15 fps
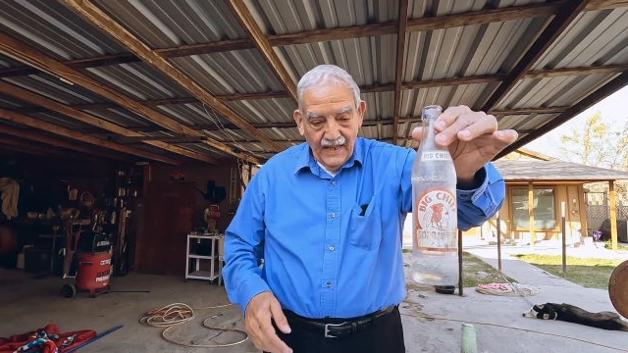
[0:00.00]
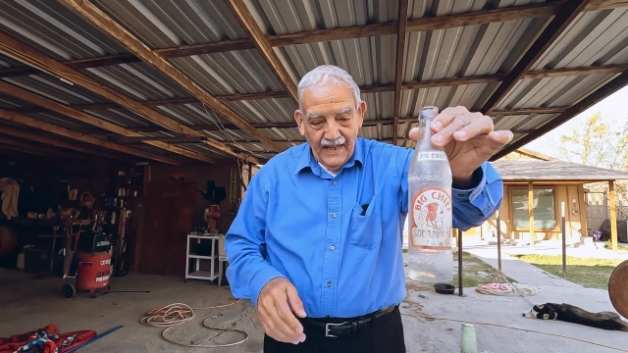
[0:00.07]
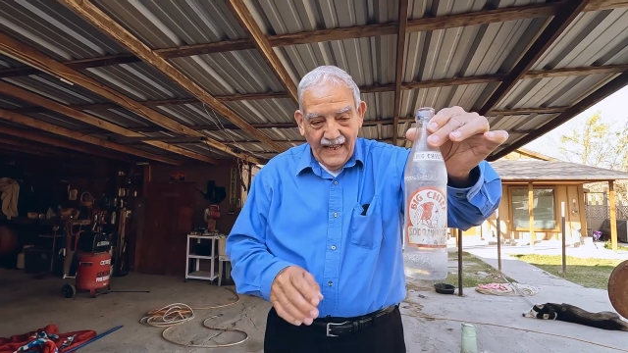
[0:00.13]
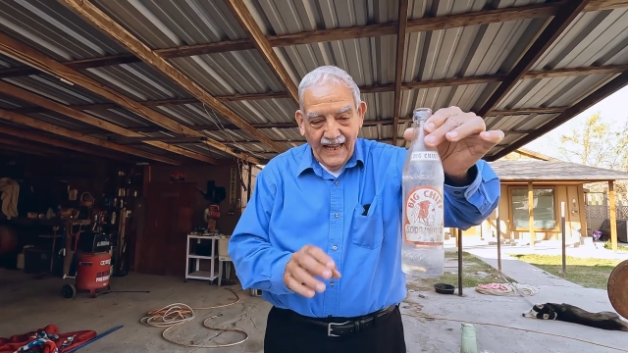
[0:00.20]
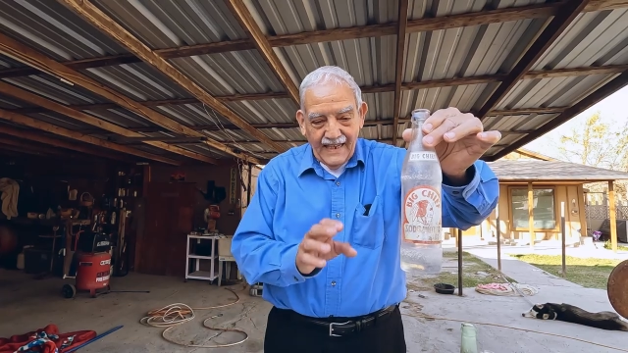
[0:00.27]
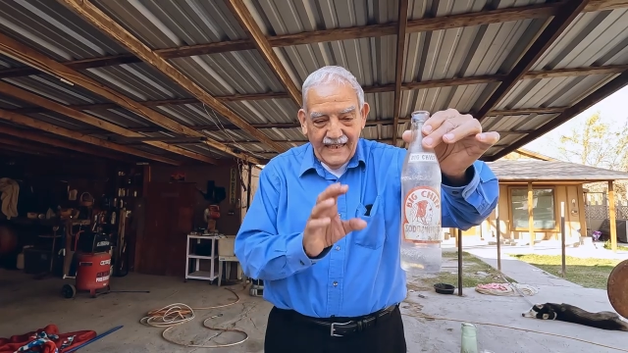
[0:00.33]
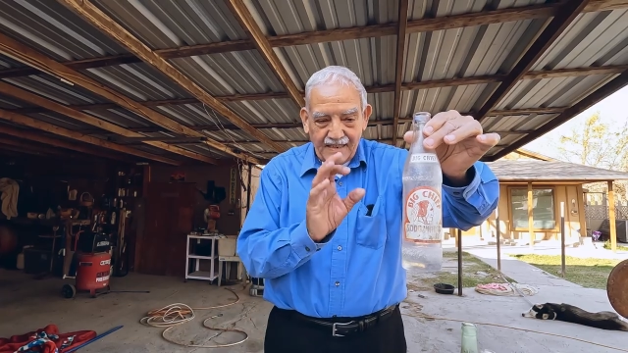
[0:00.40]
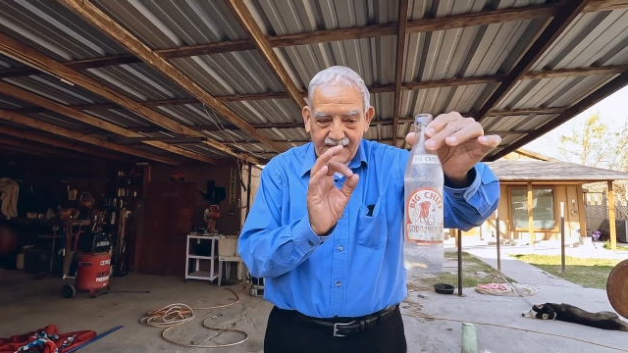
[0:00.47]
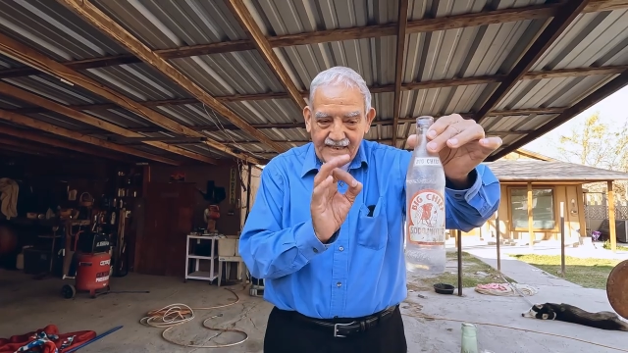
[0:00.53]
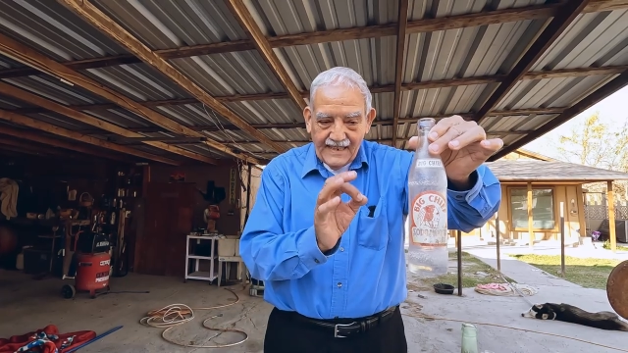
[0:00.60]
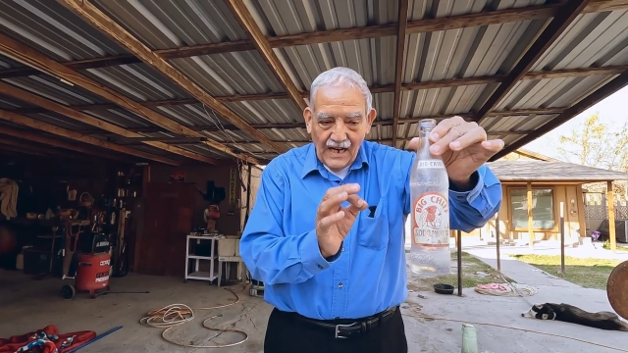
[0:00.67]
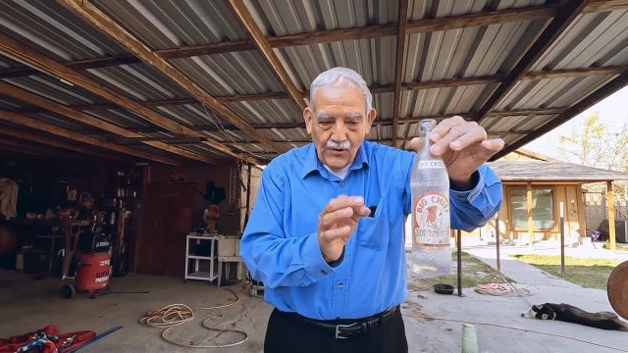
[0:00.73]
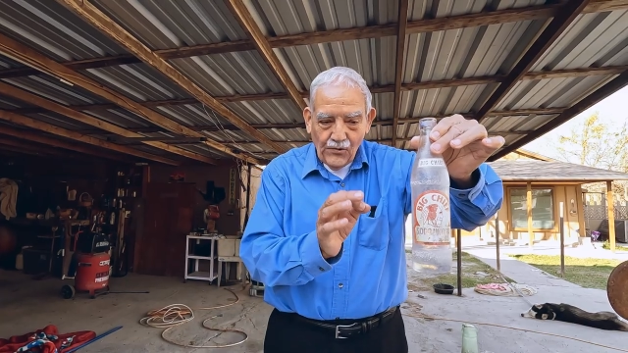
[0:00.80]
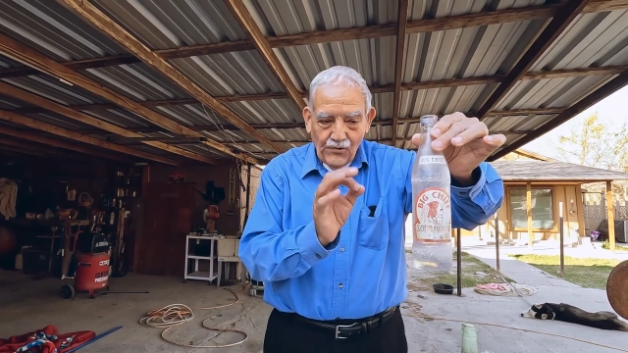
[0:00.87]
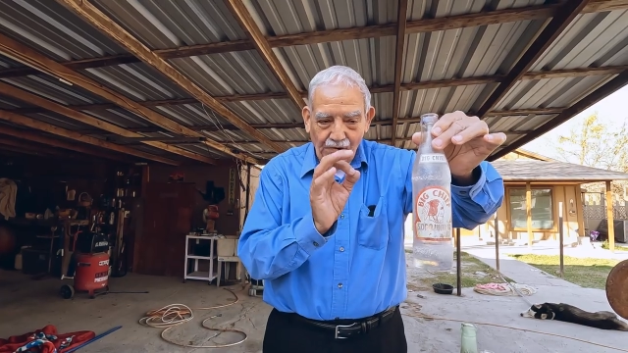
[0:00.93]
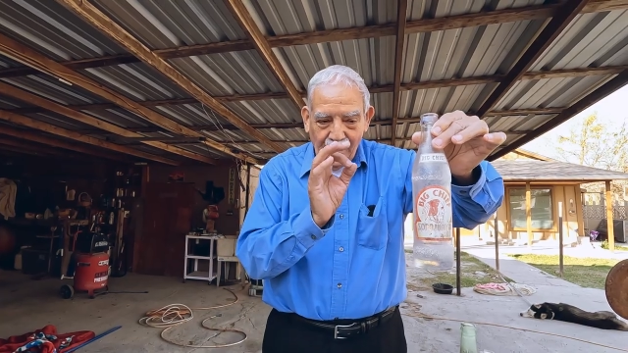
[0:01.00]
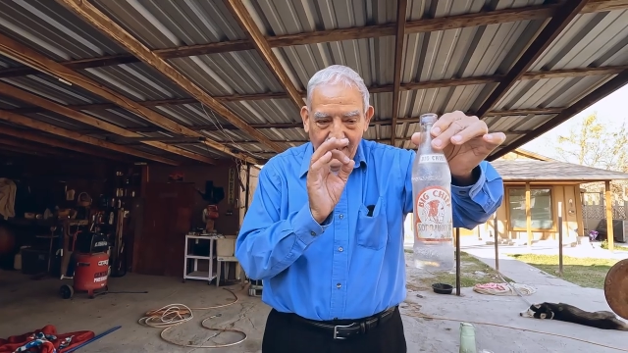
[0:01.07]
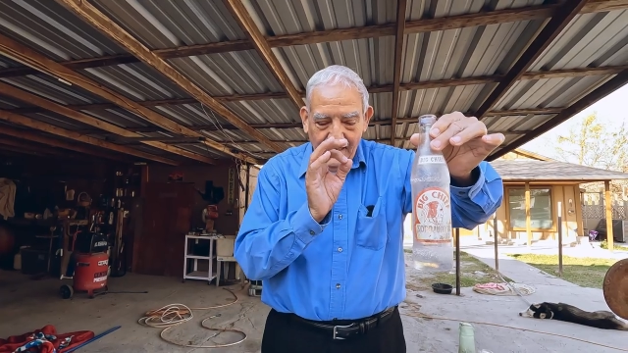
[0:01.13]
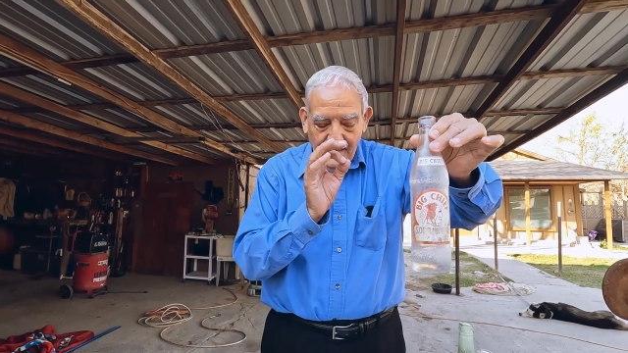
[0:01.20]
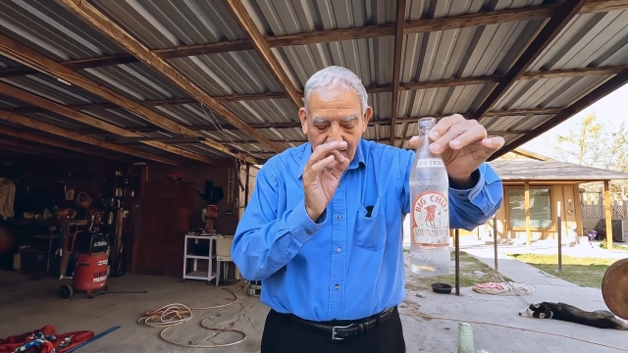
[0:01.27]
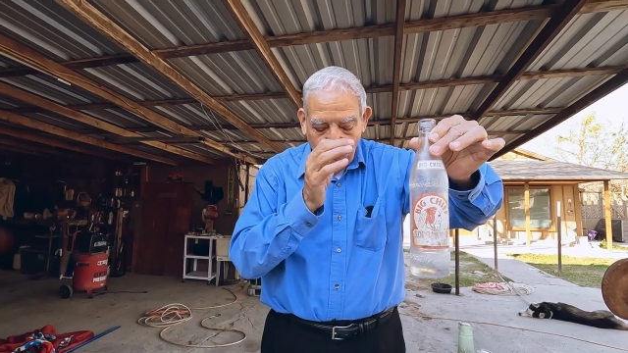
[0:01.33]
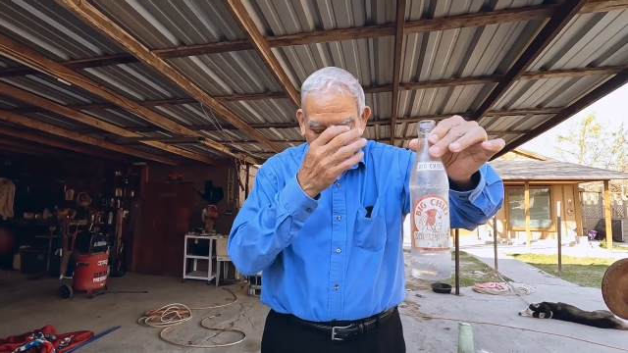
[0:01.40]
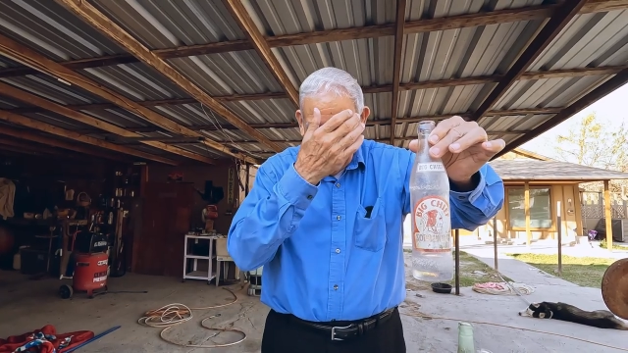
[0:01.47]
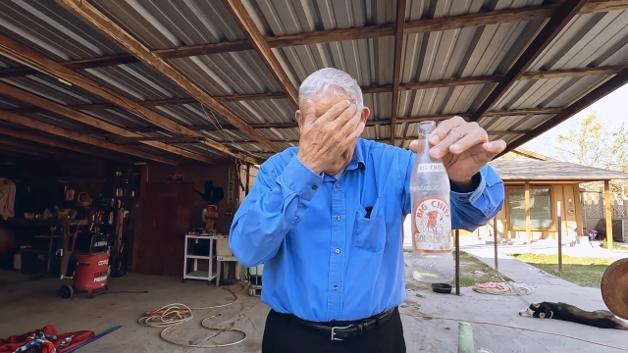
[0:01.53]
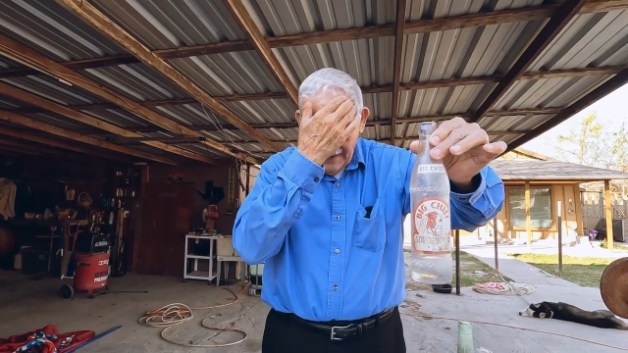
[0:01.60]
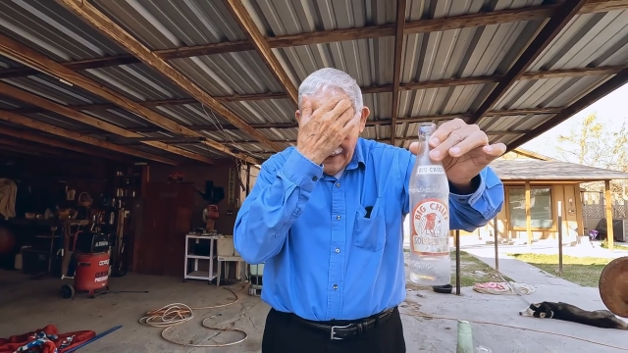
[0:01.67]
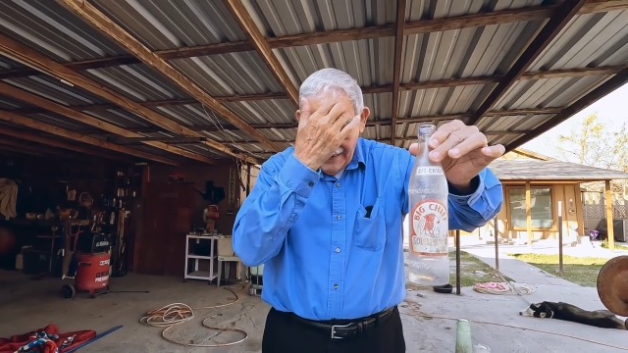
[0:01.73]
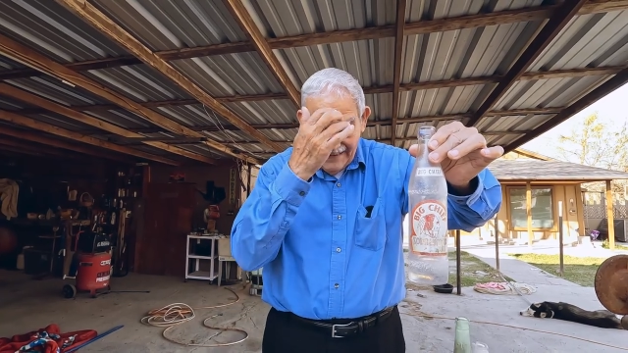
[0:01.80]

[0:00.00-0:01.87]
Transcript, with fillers: It had a soury, uh,